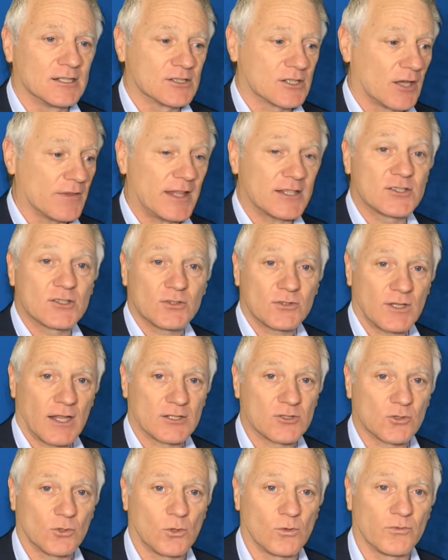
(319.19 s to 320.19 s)
So
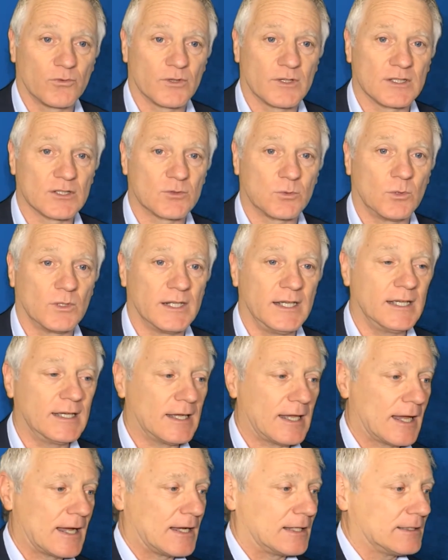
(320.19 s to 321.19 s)
that's all for this
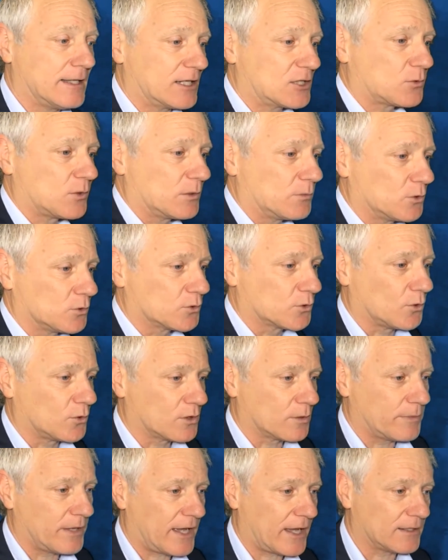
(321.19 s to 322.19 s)
week. Next week we'll
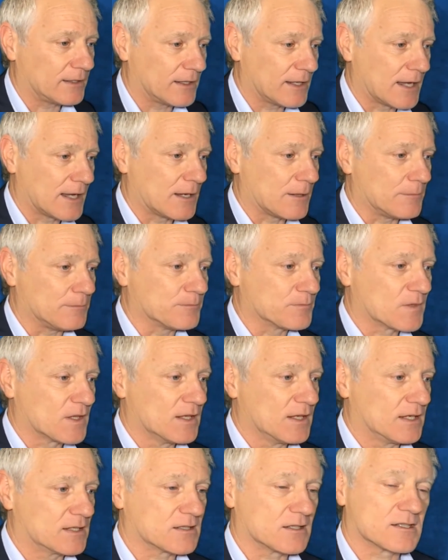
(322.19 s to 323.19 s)
talk about,
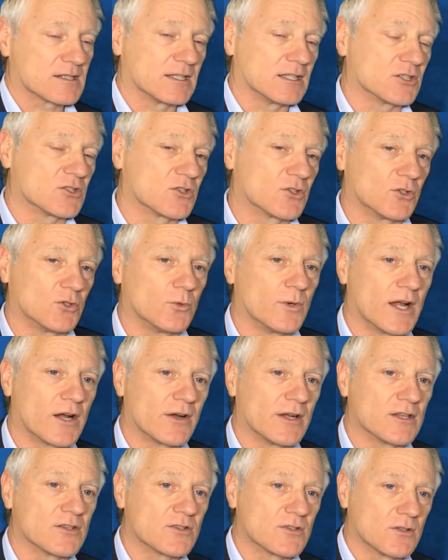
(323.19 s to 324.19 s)
as I said, there's two
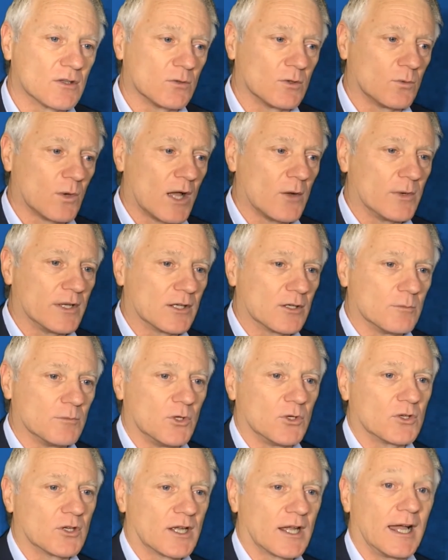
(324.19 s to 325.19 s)
areas: the way we
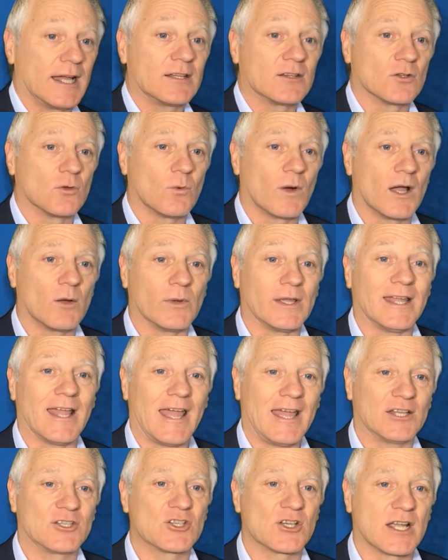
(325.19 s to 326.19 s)
communicate and the way we
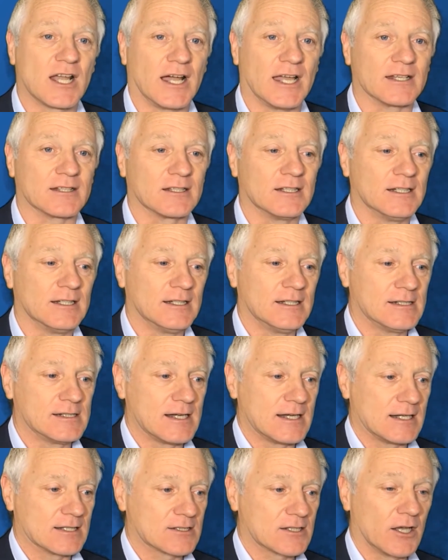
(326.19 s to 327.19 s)
educate.
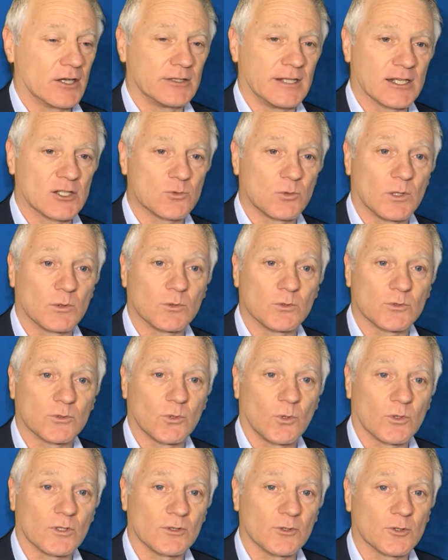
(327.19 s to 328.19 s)
So next week we'll
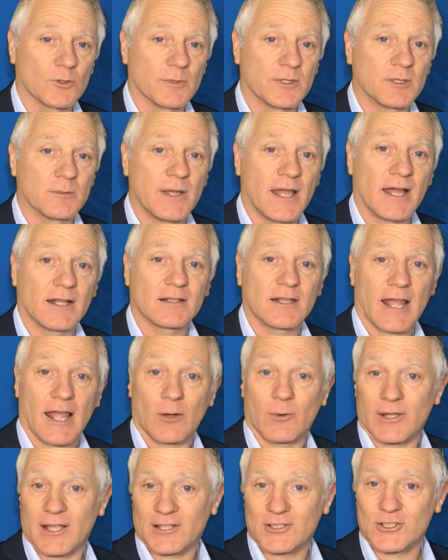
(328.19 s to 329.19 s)
talk a little bit about
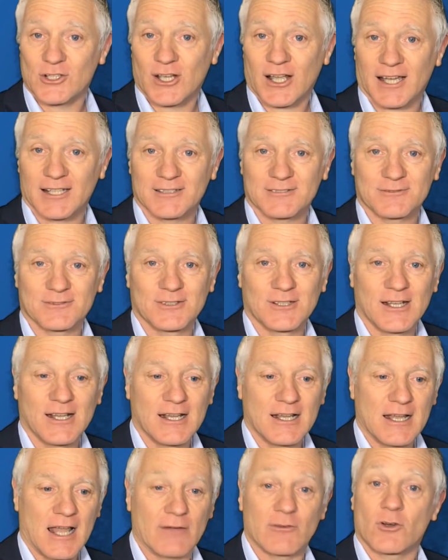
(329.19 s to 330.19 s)
how we educate.
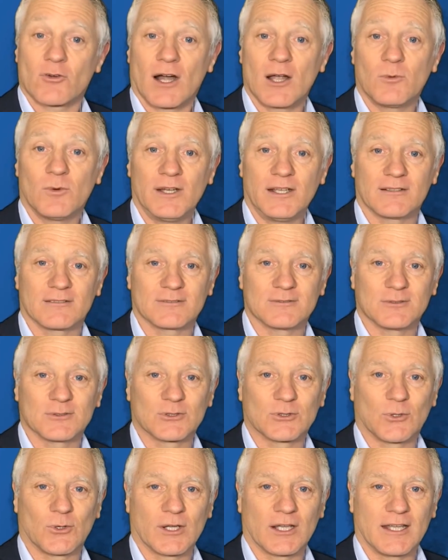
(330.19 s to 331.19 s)
Have a great week.
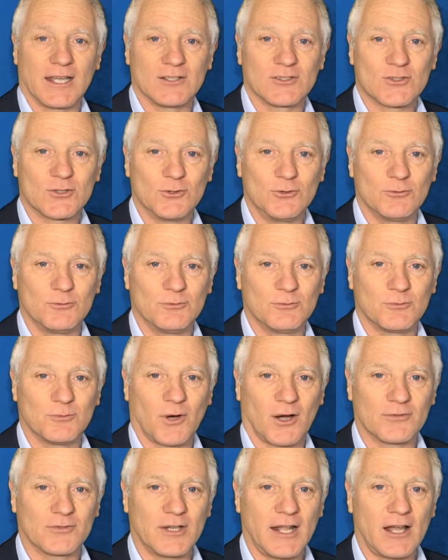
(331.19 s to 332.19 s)
We'll talk again soon.
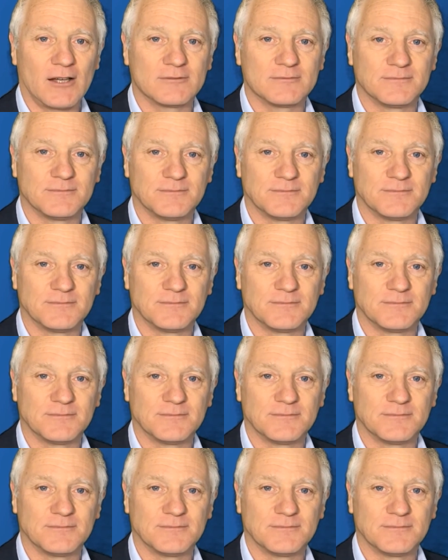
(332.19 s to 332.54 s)
Bye for now.